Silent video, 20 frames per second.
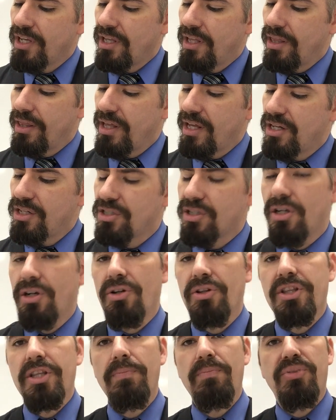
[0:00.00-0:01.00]
That is
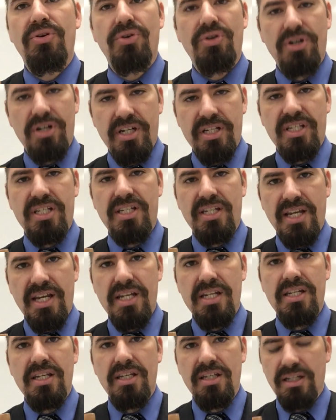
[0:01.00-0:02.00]
called the
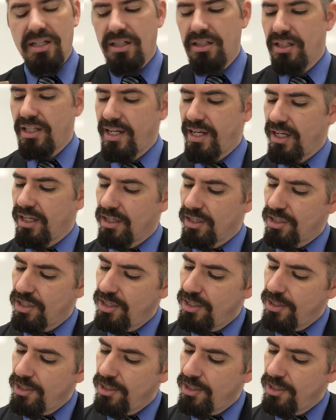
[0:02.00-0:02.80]
prostate gland.